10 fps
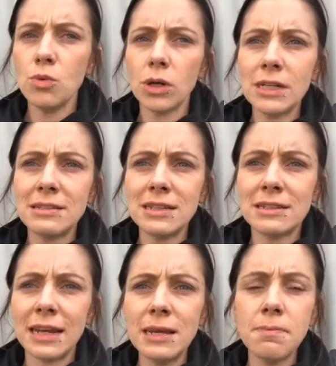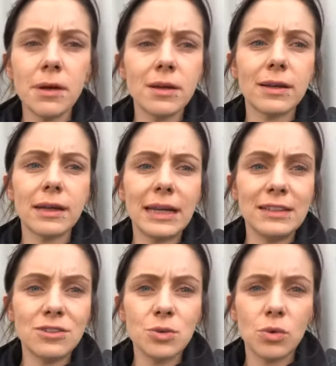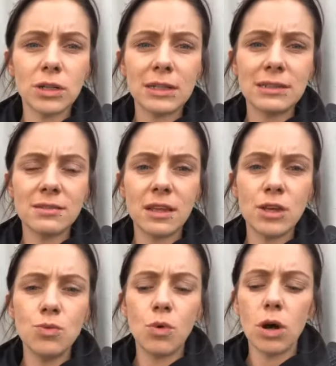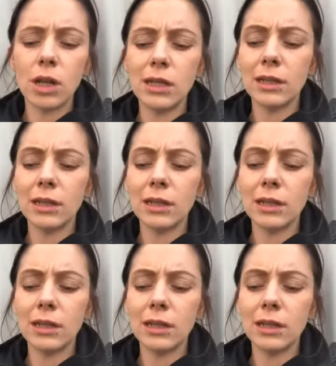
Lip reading: want to dig deeper into what it is that you want.